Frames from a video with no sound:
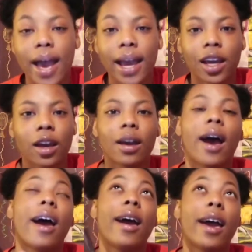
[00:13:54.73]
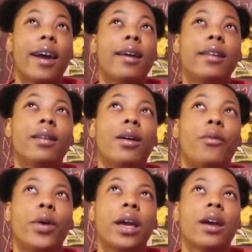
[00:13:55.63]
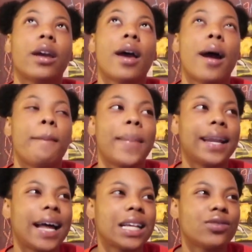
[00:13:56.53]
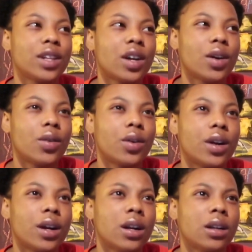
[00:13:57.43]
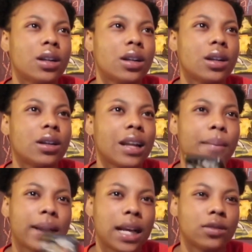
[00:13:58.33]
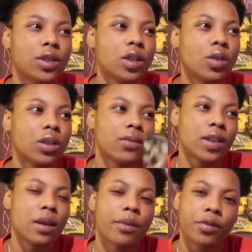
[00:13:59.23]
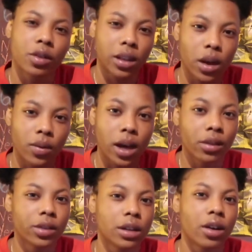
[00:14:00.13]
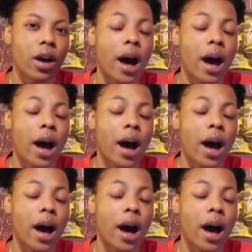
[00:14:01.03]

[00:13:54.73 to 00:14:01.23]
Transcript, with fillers: Mac, and wait, my last video or not my last video or the video before that one, I don't really know.